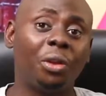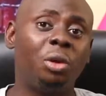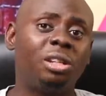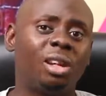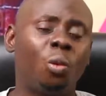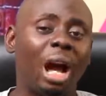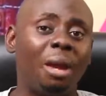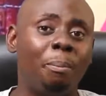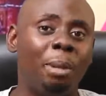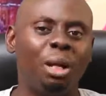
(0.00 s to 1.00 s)
reason why
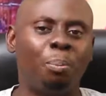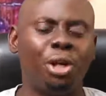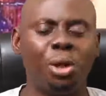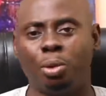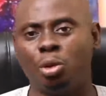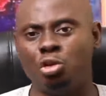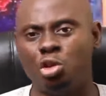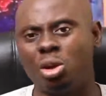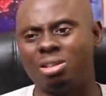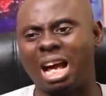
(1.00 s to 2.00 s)
many people
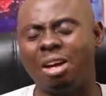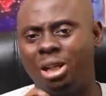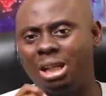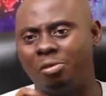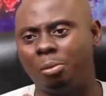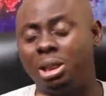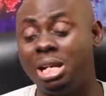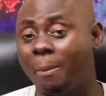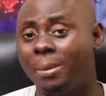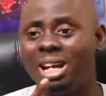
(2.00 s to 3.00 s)
do not have enough money
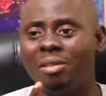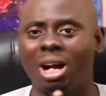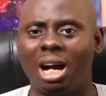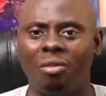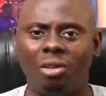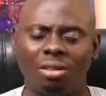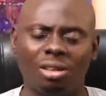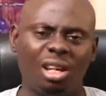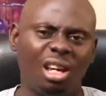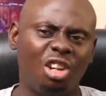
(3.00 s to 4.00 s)
and may never have it
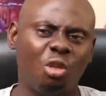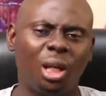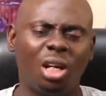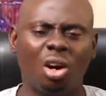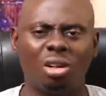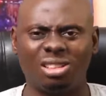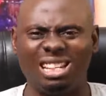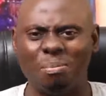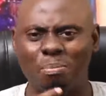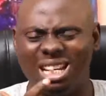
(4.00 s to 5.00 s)
is because
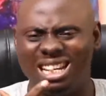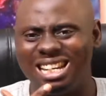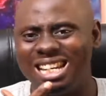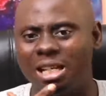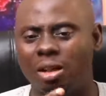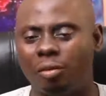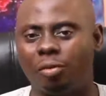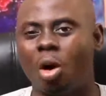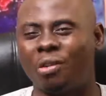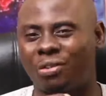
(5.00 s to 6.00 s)
they
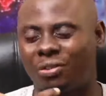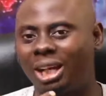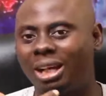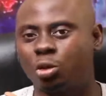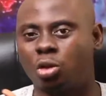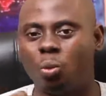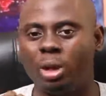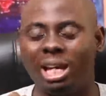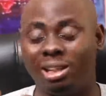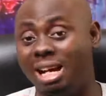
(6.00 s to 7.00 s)
believe or think
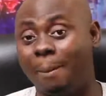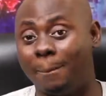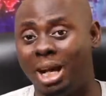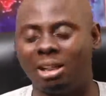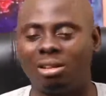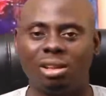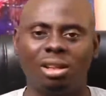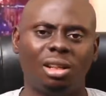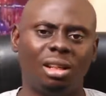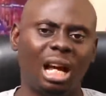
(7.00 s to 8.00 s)
somewhere in their mind
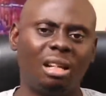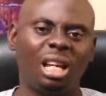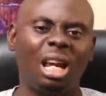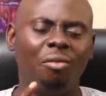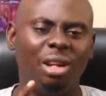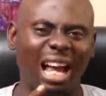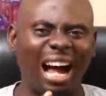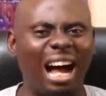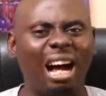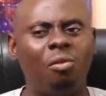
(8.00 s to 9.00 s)
that if they
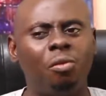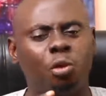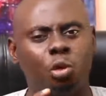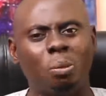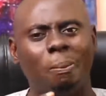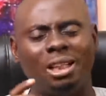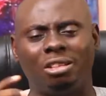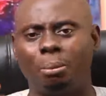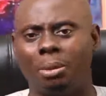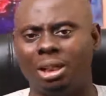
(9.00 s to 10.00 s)
have too
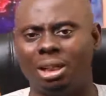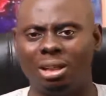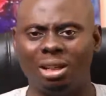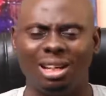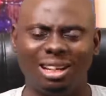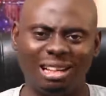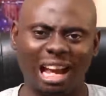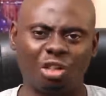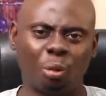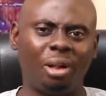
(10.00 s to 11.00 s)
much money,
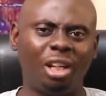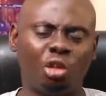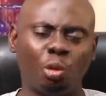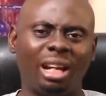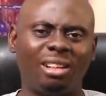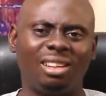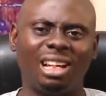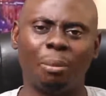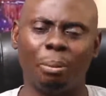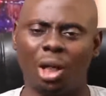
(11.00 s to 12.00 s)
their spirituality
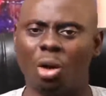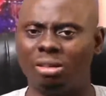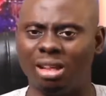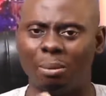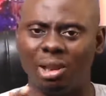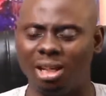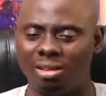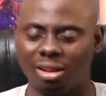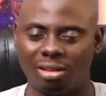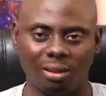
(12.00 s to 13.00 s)
can be contaminated.